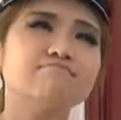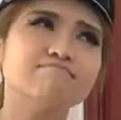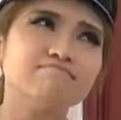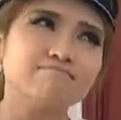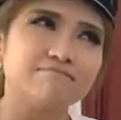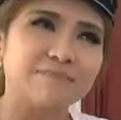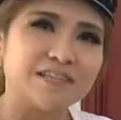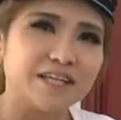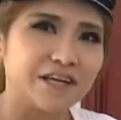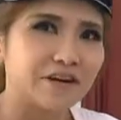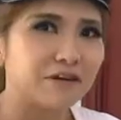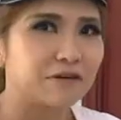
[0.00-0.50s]

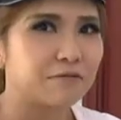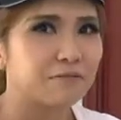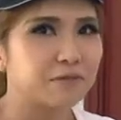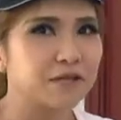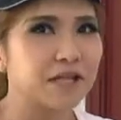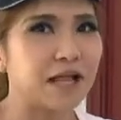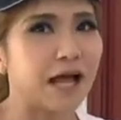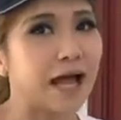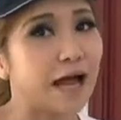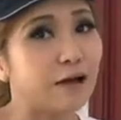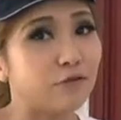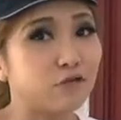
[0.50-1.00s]
They're a
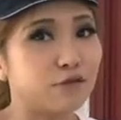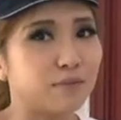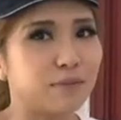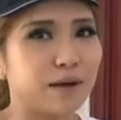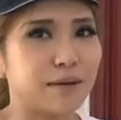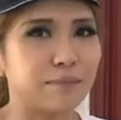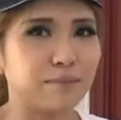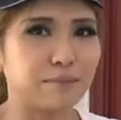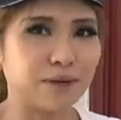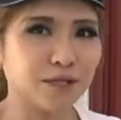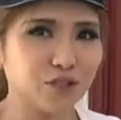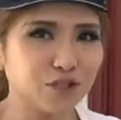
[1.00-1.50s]
bit out of
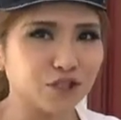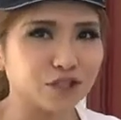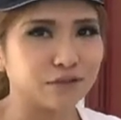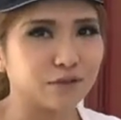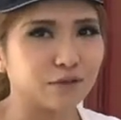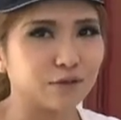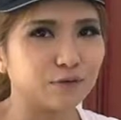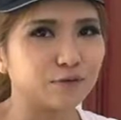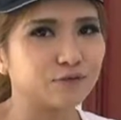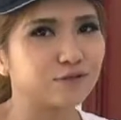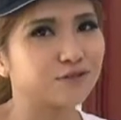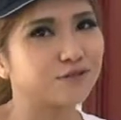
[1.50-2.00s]
my budget
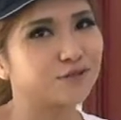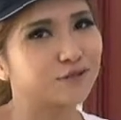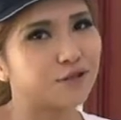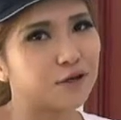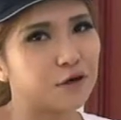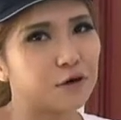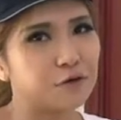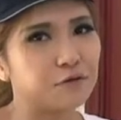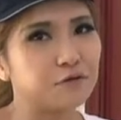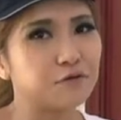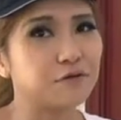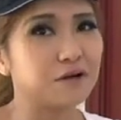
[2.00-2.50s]
though,
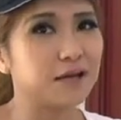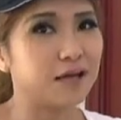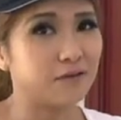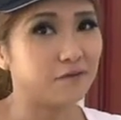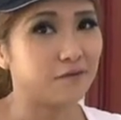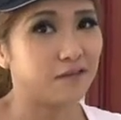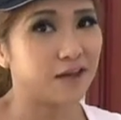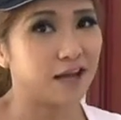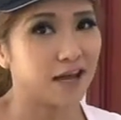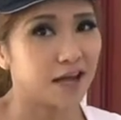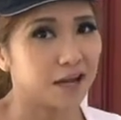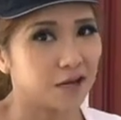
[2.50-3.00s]
so
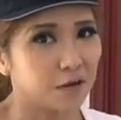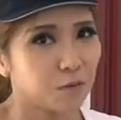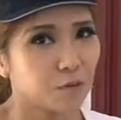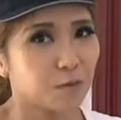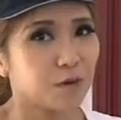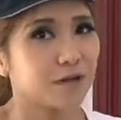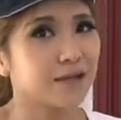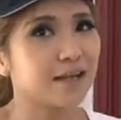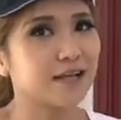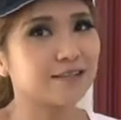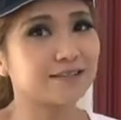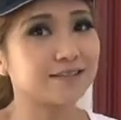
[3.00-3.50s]
if
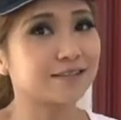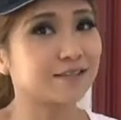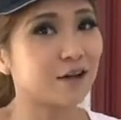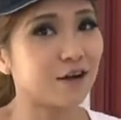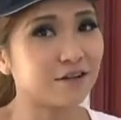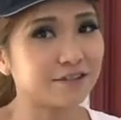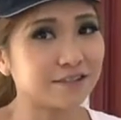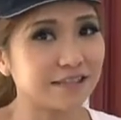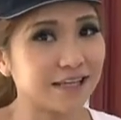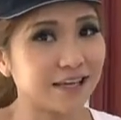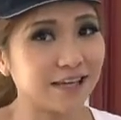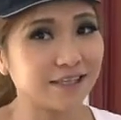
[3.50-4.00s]
anyone has
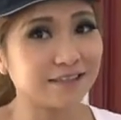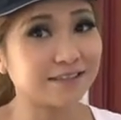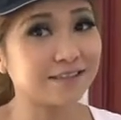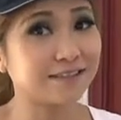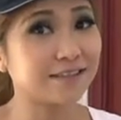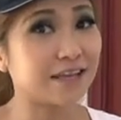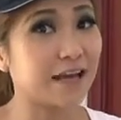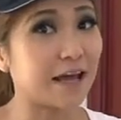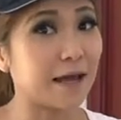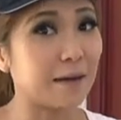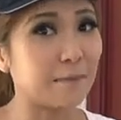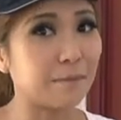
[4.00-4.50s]

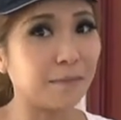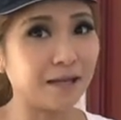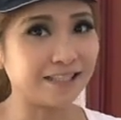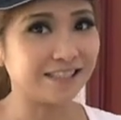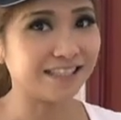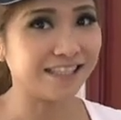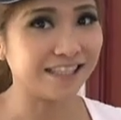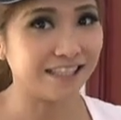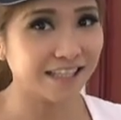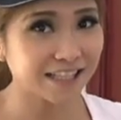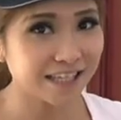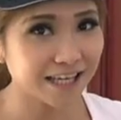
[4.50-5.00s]
contacts at
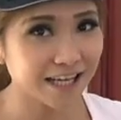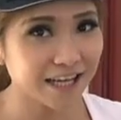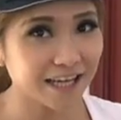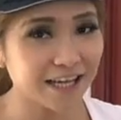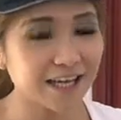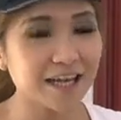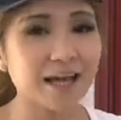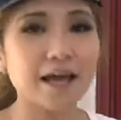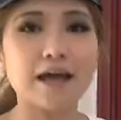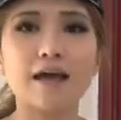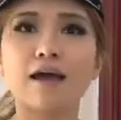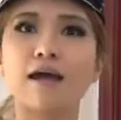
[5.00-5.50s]

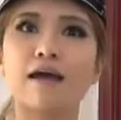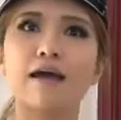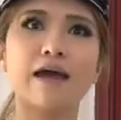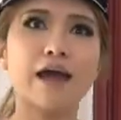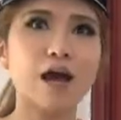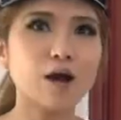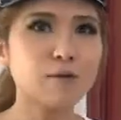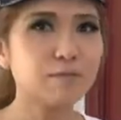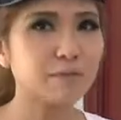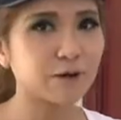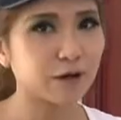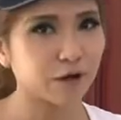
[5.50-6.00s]
Makita,
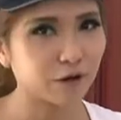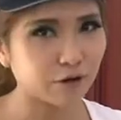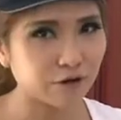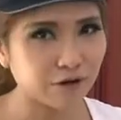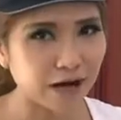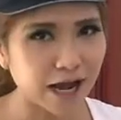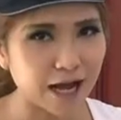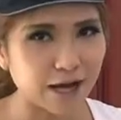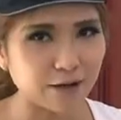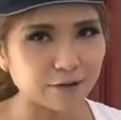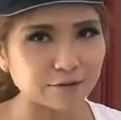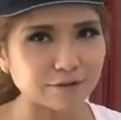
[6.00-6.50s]
help a girl
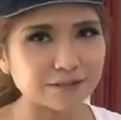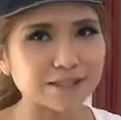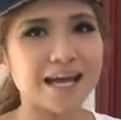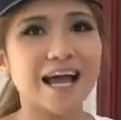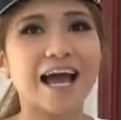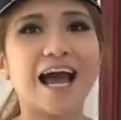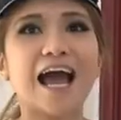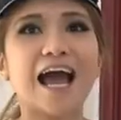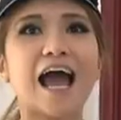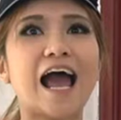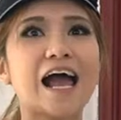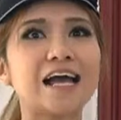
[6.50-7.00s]
out.
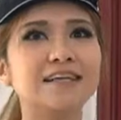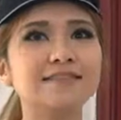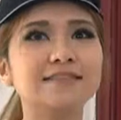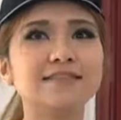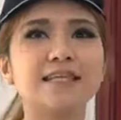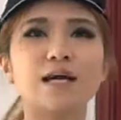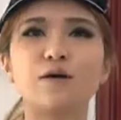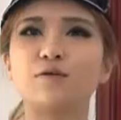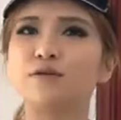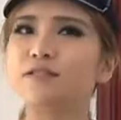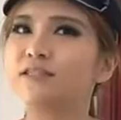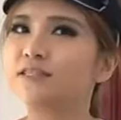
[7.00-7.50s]
I
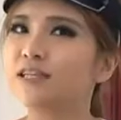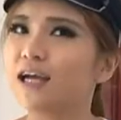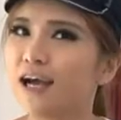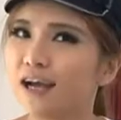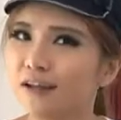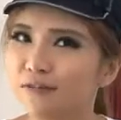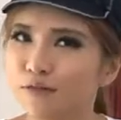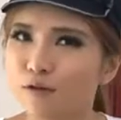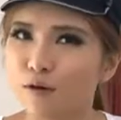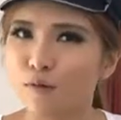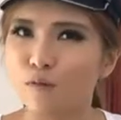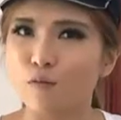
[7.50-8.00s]
sell a
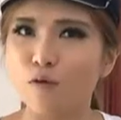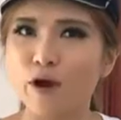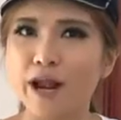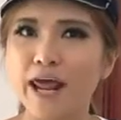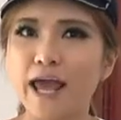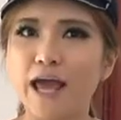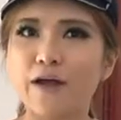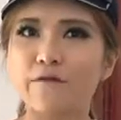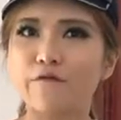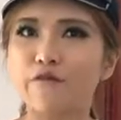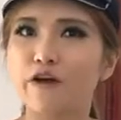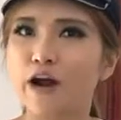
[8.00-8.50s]
ton of
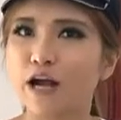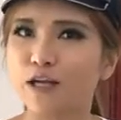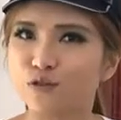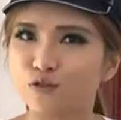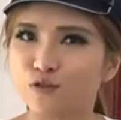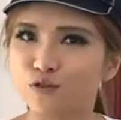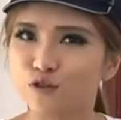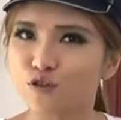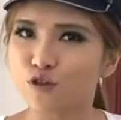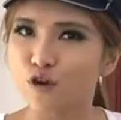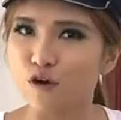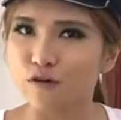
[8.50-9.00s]
whatever I
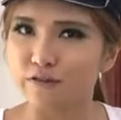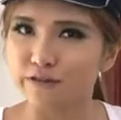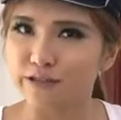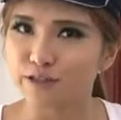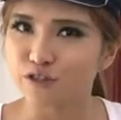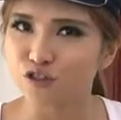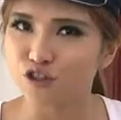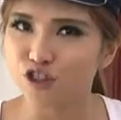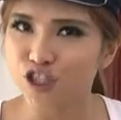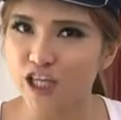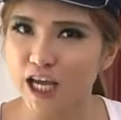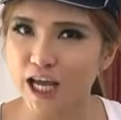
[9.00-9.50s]
use on
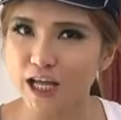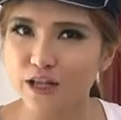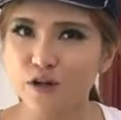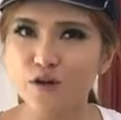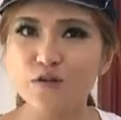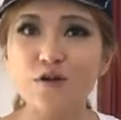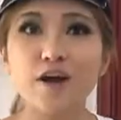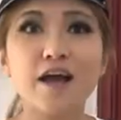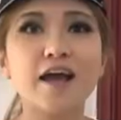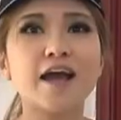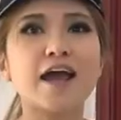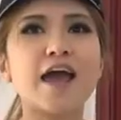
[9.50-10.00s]
this
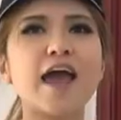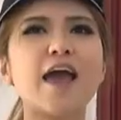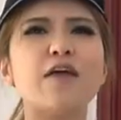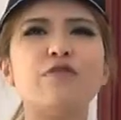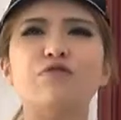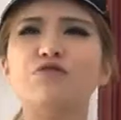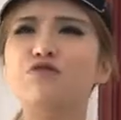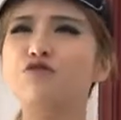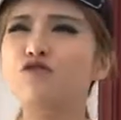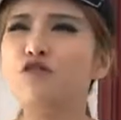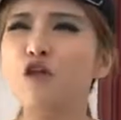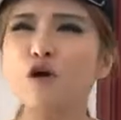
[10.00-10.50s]
channel,
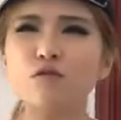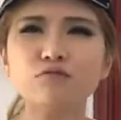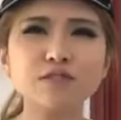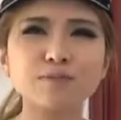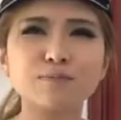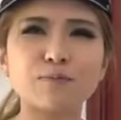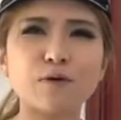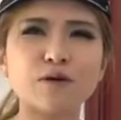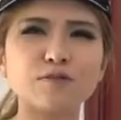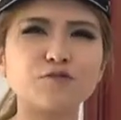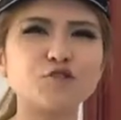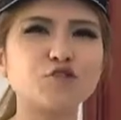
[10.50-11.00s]
and no
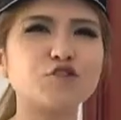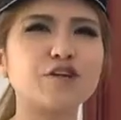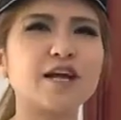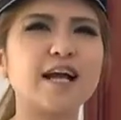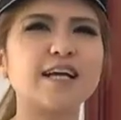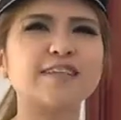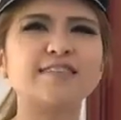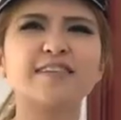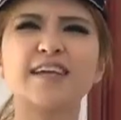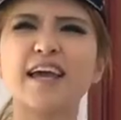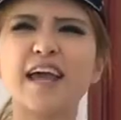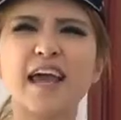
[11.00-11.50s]
sponsor
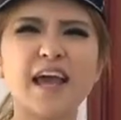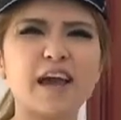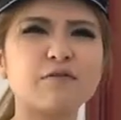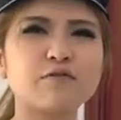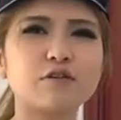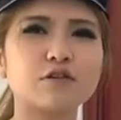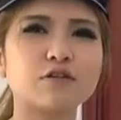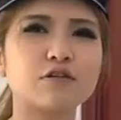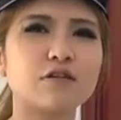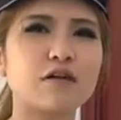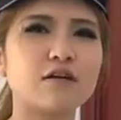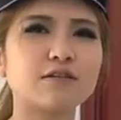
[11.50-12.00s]
has
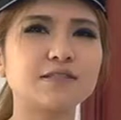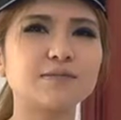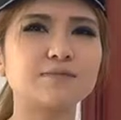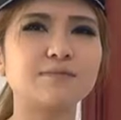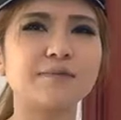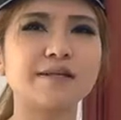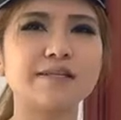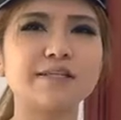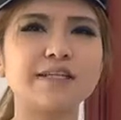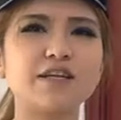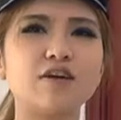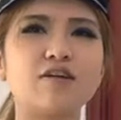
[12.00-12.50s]
ever lost
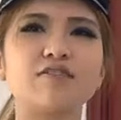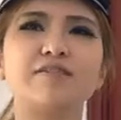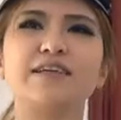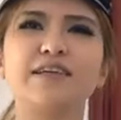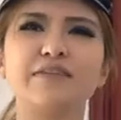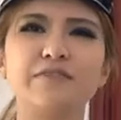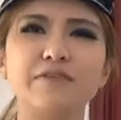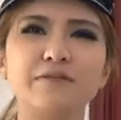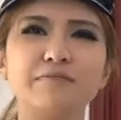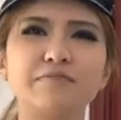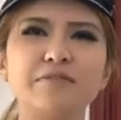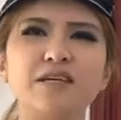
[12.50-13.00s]
money on
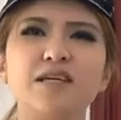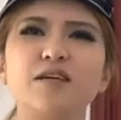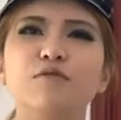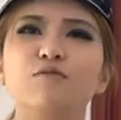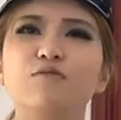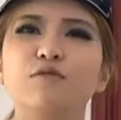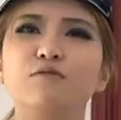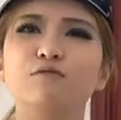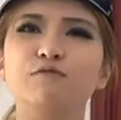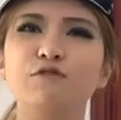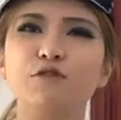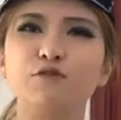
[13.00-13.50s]
giving me a
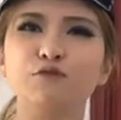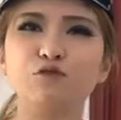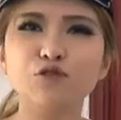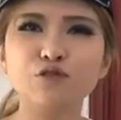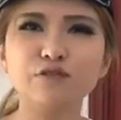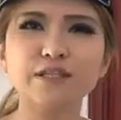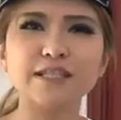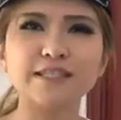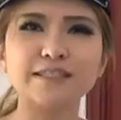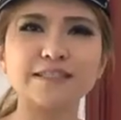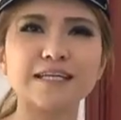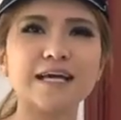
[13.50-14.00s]
review
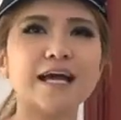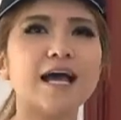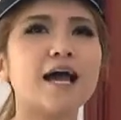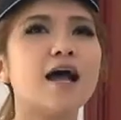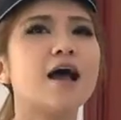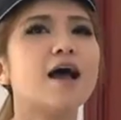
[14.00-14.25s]
unit.